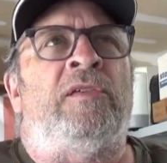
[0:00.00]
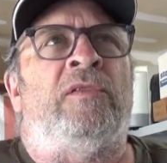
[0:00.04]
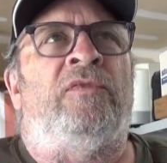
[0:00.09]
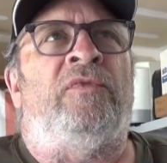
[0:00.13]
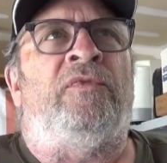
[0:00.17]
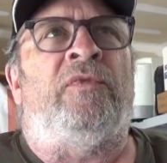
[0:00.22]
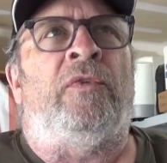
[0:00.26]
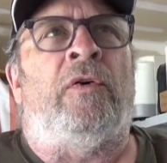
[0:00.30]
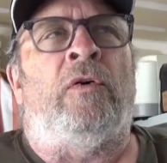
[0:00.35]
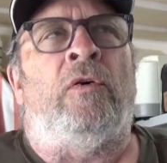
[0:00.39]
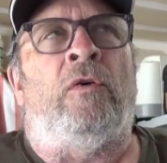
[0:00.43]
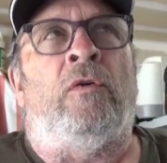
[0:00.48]
of
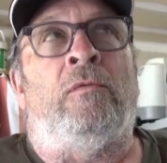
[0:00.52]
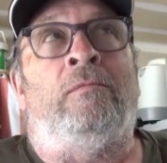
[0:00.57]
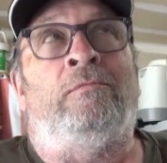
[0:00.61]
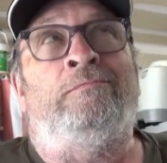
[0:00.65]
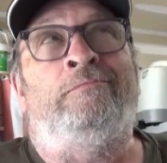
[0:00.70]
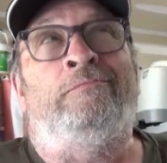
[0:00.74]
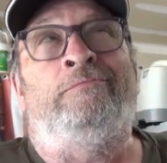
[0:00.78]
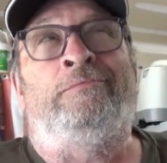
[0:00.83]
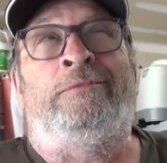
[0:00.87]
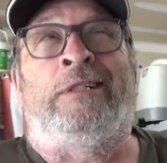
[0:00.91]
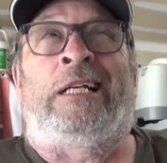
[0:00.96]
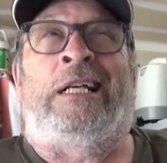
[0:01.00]
foam.
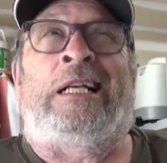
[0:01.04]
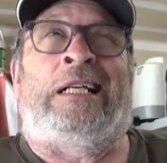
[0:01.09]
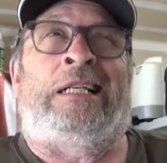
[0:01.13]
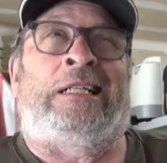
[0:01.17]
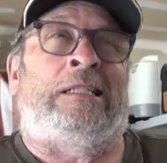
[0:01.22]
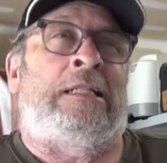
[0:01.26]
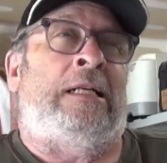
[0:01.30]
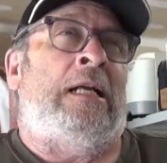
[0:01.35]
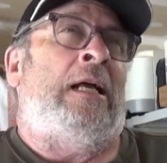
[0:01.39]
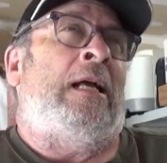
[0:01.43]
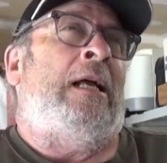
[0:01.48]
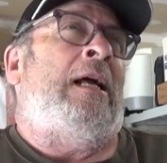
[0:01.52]

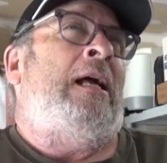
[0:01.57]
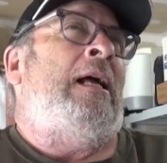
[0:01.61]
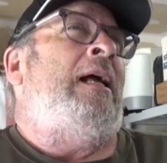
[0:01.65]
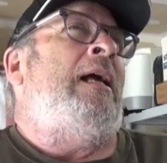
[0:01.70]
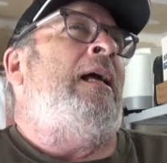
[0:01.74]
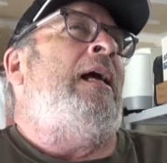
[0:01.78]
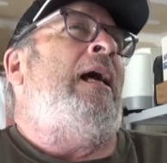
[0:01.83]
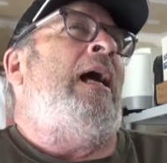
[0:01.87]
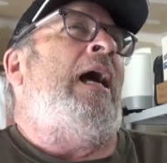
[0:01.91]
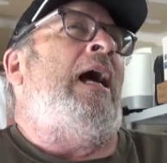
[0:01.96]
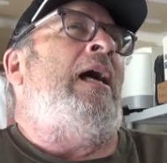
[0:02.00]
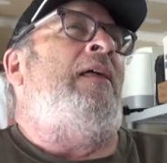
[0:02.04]

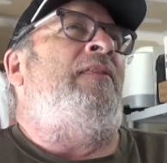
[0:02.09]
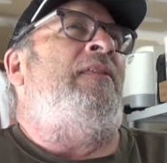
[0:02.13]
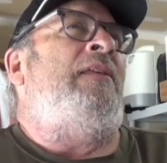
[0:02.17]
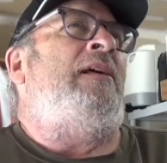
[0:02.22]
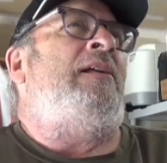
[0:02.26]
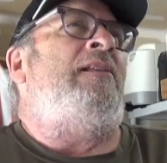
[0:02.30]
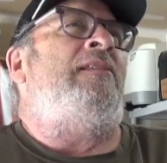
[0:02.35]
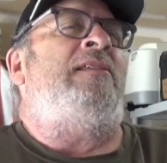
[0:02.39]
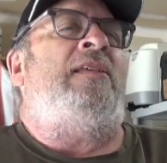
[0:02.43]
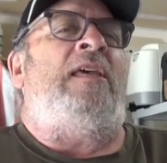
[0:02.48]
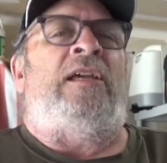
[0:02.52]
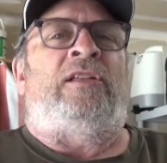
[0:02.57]
I think
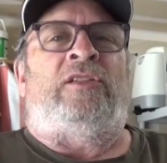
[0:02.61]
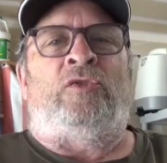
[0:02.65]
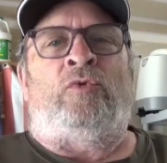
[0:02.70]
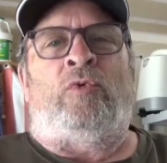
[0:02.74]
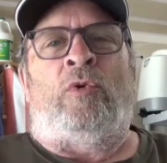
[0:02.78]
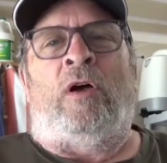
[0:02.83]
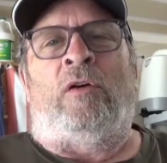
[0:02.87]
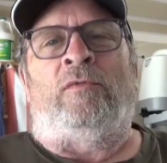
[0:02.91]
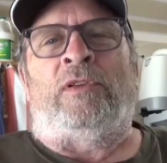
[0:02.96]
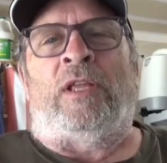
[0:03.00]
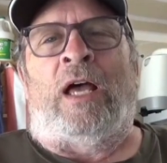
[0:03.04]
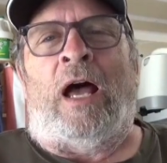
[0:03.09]
it's like
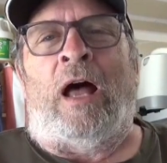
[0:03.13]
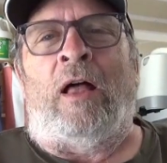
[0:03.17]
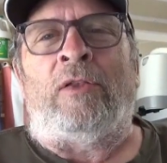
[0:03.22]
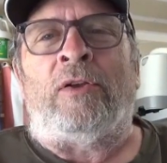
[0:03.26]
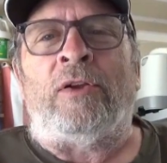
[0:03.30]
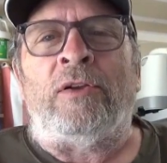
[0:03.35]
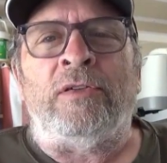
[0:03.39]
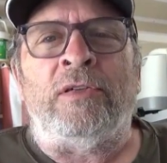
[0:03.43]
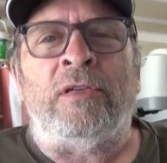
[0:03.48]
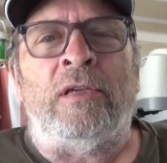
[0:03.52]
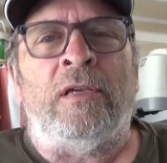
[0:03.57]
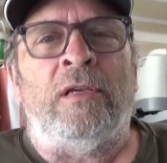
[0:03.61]

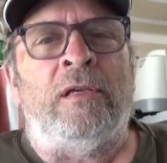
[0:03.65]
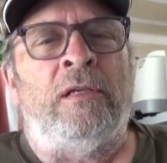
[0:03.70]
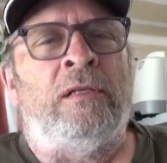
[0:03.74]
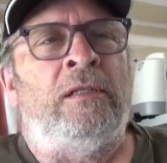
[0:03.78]
$12.